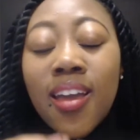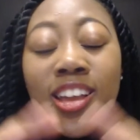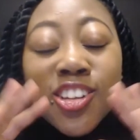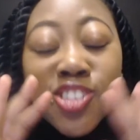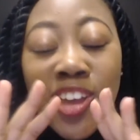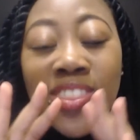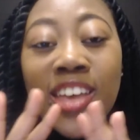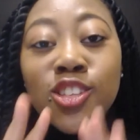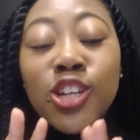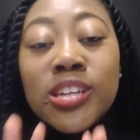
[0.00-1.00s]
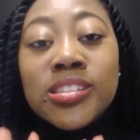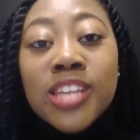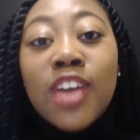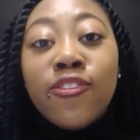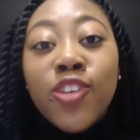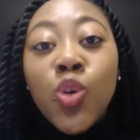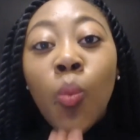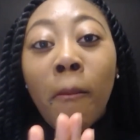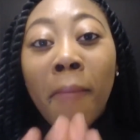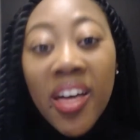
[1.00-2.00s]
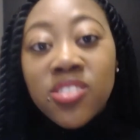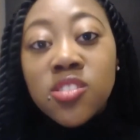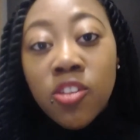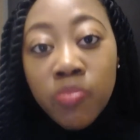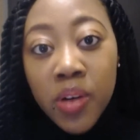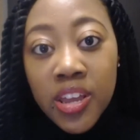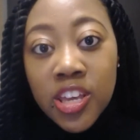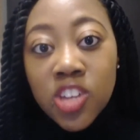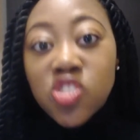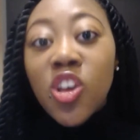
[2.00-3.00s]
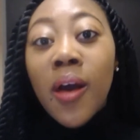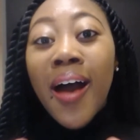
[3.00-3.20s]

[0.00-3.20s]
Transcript: that's going to save you months of breakage.